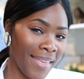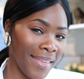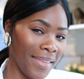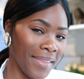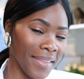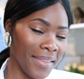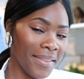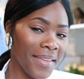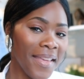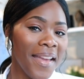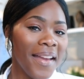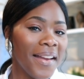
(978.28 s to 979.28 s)

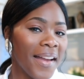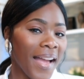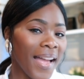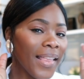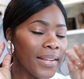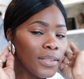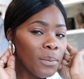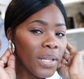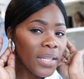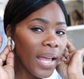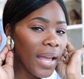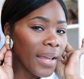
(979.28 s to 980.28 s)
I like them a
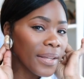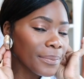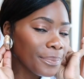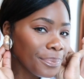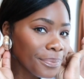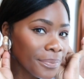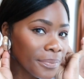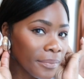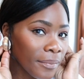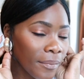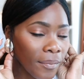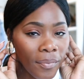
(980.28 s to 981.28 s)
lot.
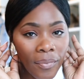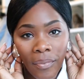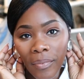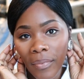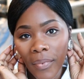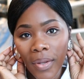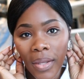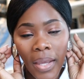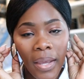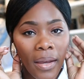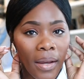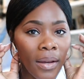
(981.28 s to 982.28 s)

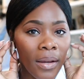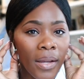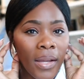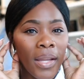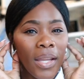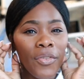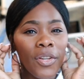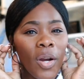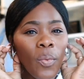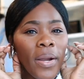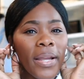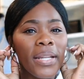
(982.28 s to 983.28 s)
Yeah. If you
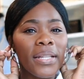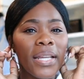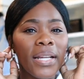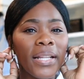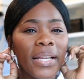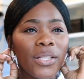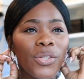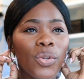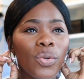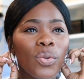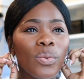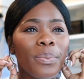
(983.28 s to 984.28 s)
don't want anything like
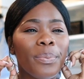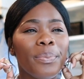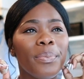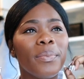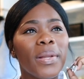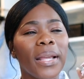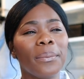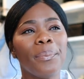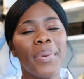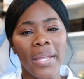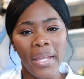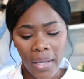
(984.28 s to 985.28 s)
too like
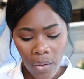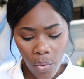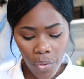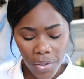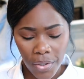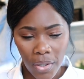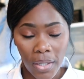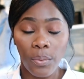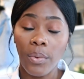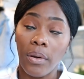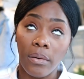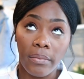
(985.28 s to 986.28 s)
big on uh,
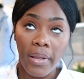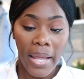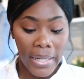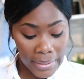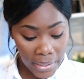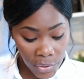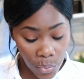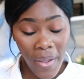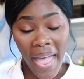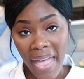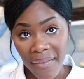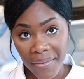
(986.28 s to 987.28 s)
well, anything too
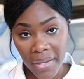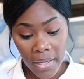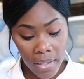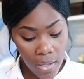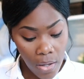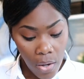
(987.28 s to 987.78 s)
heavy